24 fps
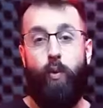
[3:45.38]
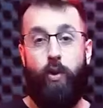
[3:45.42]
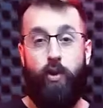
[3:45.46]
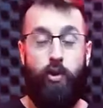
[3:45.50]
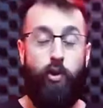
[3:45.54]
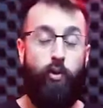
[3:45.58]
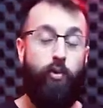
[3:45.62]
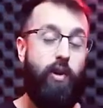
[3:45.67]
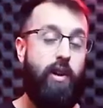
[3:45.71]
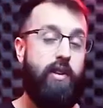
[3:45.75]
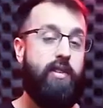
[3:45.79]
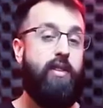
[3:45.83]
with
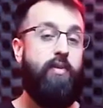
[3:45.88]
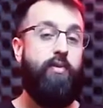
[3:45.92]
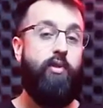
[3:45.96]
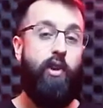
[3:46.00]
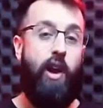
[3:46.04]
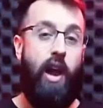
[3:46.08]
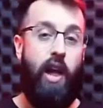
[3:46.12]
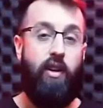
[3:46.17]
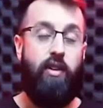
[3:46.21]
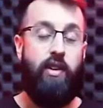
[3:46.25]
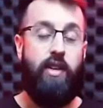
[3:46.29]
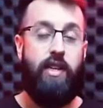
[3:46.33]
the rest of your
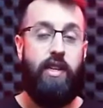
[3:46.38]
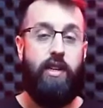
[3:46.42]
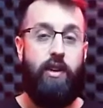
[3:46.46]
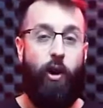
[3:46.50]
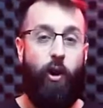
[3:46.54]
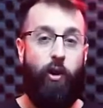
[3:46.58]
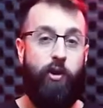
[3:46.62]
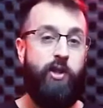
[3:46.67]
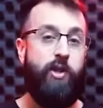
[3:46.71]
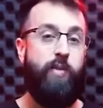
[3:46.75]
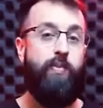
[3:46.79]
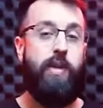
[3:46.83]
LED
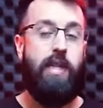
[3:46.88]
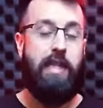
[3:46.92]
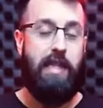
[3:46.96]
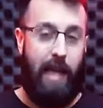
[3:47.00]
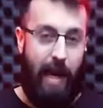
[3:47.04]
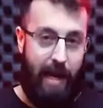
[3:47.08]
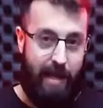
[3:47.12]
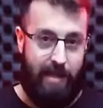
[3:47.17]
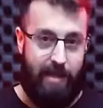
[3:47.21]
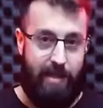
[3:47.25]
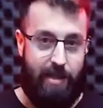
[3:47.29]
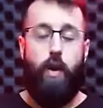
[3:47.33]
RGB
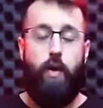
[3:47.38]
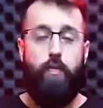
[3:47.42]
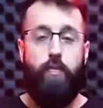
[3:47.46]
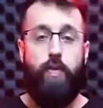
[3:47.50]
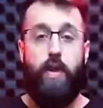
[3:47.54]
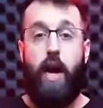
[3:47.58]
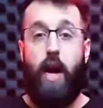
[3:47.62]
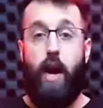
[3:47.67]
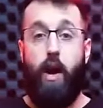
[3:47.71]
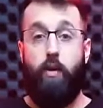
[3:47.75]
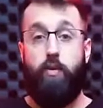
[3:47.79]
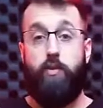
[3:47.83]
lights.
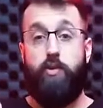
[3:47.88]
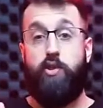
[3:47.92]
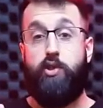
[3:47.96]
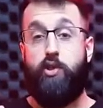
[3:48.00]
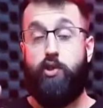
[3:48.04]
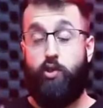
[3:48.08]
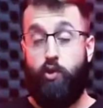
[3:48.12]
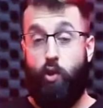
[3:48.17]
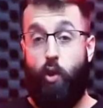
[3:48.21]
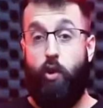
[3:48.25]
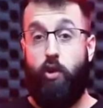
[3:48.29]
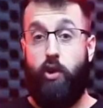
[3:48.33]
Now,
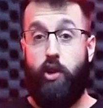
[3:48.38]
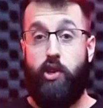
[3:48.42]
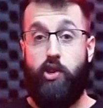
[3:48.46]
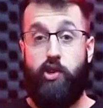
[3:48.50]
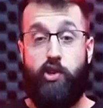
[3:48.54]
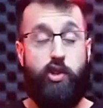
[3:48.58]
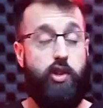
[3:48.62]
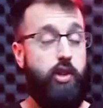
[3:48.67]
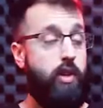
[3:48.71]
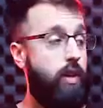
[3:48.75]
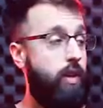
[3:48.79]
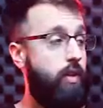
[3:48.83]

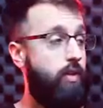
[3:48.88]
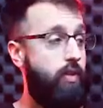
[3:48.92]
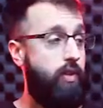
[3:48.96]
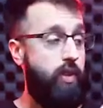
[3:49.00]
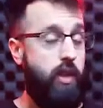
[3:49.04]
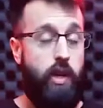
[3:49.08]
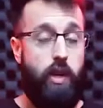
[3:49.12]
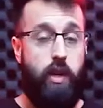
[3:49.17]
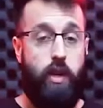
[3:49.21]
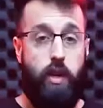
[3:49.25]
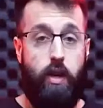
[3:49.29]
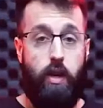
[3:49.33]
storage.
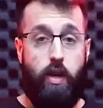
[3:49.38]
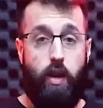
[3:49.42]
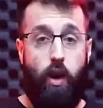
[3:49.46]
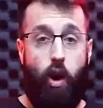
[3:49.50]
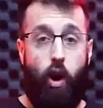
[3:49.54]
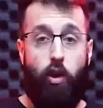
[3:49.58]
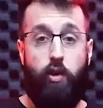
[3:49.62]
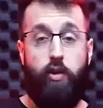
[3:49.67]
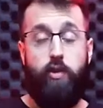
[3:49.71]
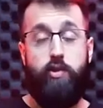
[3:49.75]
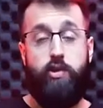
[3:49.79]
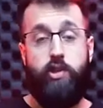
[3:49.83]
The
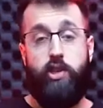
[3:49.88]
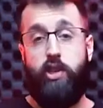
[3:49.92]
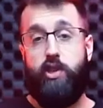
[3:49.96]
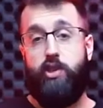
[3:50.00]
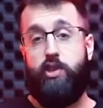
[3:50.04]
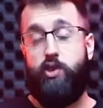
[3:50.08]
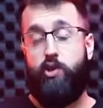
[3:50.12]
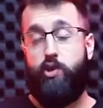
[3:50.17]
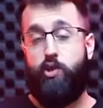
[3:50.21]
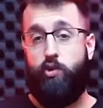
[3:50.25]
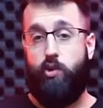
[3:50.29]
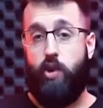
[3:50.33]
ROG
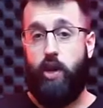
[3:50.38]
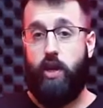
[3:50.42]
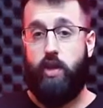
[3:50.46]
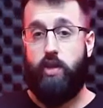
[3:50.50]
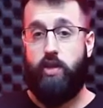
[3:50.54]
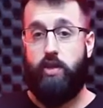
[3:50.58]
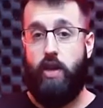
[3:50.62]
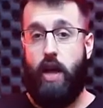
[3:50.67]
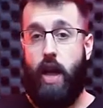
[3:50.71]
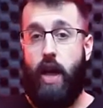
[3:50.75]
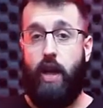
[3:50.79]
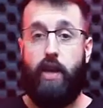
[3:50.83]

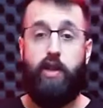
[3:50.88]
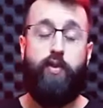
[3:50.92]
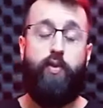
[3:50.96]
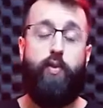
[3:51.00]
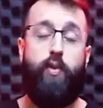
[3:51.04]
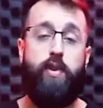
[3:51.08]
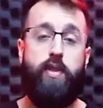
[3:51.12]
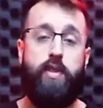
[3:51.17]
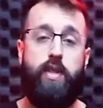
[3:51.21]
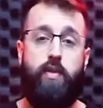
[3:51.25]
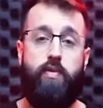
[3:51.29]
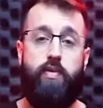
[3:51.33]
Strix
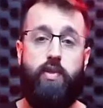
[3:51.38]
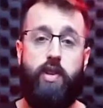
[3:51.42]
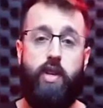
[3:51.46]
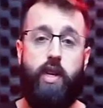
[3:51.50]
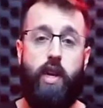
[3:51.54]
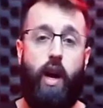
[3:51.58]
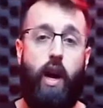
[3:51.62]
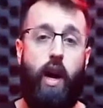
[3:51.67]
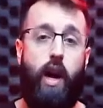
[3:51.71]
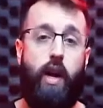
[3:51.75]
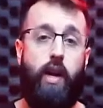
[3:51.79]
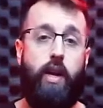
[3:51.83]

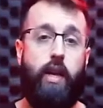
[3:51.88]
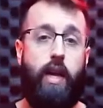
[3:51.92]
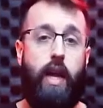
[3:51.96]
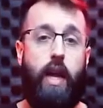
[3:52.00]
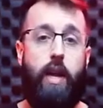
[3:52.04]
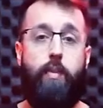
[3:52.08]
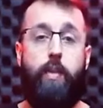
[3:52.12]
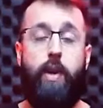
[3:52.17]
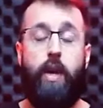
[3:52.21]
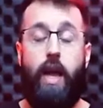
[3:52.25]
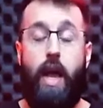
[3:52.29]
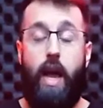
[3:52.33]
X470i
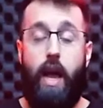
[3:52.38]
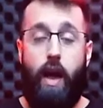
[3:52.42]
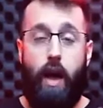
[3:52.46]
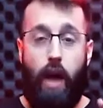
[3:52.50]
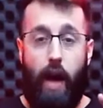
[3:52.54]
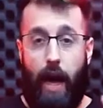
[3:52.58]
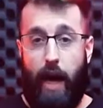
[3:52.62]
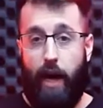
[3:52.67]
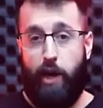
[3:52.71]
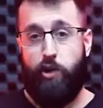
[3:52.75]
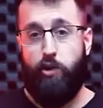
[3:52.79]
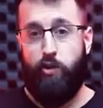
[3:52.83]
Gaming
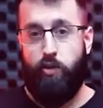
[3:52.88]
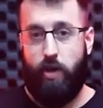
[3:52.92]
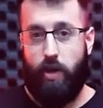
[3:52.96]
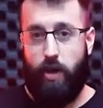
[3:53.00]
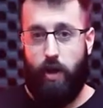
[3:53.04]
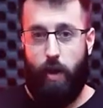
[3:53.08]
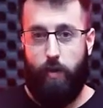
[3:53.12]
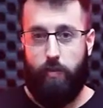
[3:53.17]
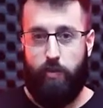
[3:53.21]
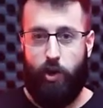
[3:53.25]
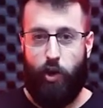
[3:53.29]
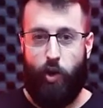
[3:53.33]
actually
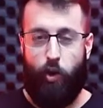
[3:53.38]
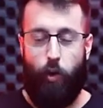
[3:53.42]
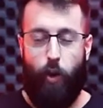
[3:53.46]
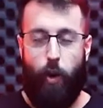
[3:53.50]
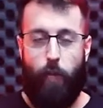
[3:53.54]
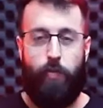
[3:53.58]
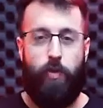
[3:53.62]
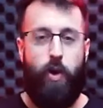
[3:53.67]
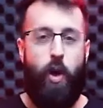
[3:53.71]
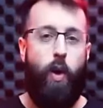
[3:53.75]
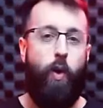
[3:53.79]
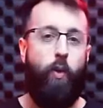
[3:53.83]
comes
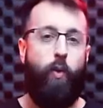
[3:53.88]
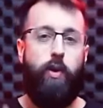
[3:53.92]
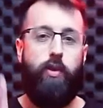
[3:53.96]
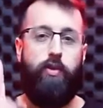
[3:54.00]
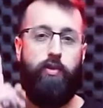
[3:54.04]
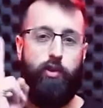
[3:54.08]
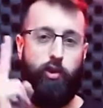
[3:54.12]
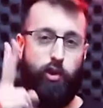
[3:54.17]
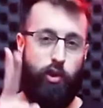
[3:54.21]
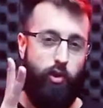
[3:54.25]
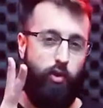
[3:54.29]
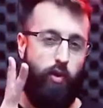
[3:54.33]
equipped
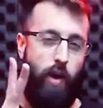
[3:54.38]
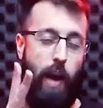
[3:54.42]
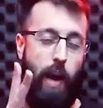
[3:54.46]
with two